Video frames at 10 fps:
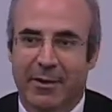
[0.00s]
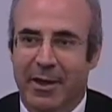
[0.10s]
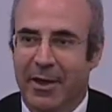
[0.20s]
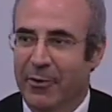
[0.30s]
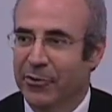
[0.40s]

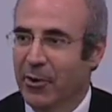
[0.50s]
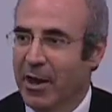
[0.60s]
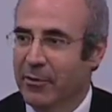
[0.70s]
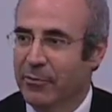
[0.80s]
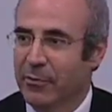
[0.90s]
and there was a
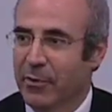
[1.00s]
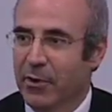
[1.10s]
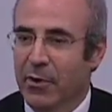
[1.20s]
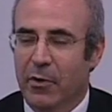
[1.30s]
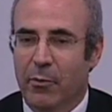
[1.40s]
lot of
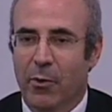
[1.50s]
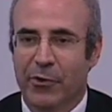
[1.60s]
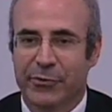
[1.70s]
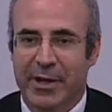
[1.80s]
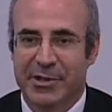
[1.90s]
Wall
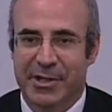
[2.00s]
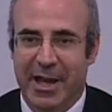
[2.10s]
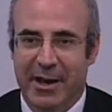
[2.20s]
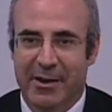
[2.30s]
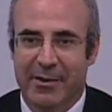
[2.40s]
Street
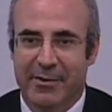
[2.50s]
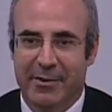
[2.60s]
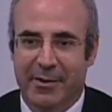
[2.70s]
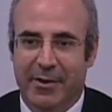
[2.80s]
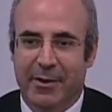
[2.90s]
educated
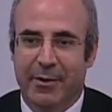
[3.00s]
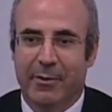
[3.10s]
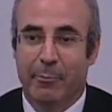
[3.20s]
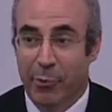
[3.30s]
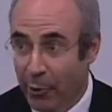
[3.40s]

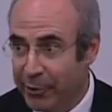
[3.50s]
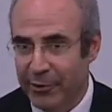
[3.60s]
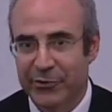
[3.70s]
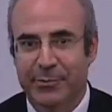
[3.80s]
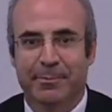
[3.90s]

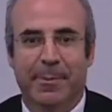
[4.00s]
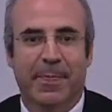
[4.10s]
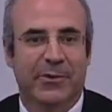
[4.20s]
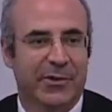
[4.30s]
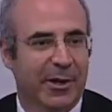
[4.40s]
brokers
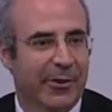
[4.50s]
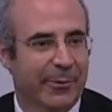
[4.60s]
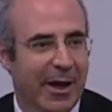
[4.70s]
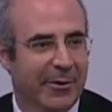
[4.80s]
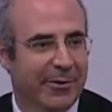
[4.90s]
sitting on the
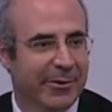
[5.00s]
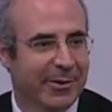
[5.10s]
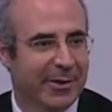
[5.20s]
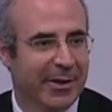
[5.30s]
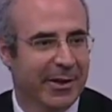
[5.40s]
ground
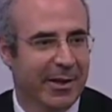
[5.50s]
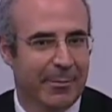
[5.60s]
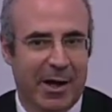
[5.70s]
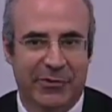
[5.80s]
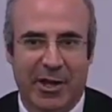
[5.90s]
in
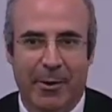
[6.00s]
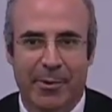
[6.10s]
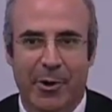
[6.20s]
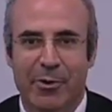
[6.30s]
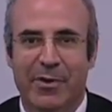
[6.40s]
Moscow,
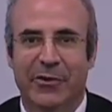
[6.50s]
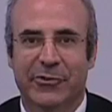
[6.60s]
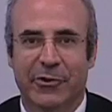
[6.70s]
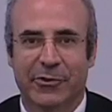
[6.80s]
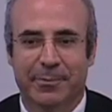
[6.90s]
but no
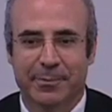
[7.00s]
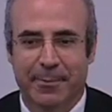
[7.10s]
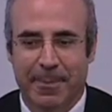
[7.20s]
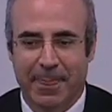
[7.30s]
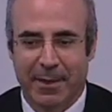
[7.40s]
investors.
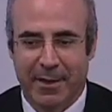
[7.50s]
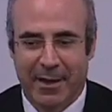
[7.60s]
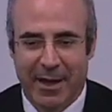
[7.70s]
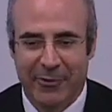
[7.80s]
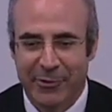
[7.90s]

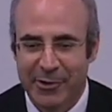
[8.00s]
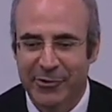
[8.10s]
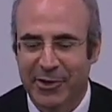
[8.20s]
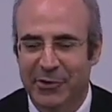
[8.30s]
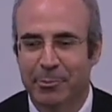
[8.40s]
And it was very
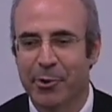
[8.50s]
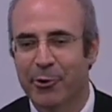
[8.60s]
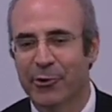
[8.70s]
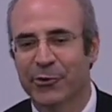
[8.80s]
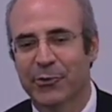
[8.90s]
interesting because the
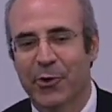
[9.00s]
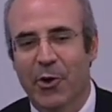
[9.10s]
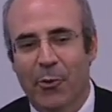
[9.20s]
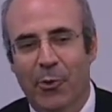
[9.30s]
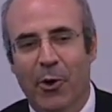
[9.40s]
brokers
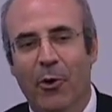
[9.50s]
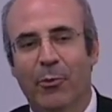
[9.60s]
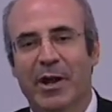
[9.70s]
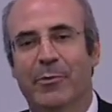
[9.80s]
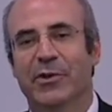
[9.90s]
would all
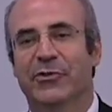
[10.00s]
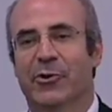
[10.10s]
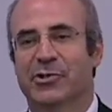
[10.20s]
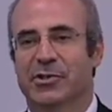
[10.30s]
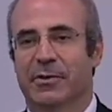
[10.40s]
write
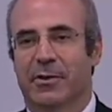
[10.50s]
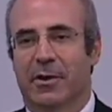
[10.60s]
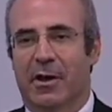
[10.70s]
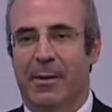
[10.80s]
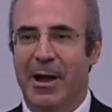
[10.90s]
research
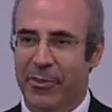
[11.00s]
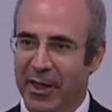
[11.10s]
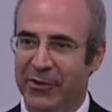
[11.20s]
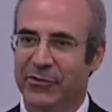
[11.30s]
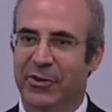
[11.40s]
about
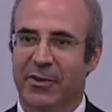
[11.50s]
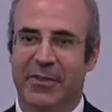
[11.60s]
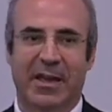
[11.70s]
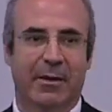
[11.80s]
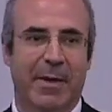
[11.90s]
things that
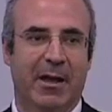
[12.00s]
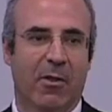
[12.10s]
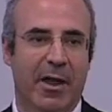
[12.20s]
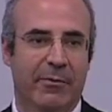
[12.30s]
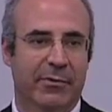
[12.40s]
they could make a
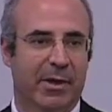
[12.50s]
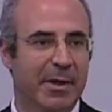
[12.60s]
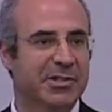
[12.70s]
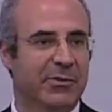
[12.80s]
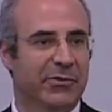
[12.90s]
lot of
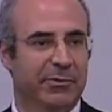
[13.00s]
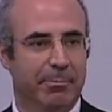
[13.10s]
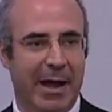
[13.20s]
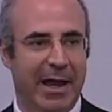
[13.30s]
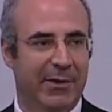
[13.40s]
commissions
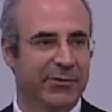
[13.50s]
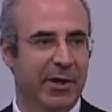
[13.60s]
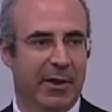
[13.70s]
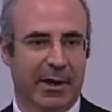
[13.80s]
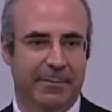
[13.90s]
buying and
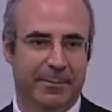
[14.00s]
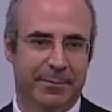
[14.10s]
selling.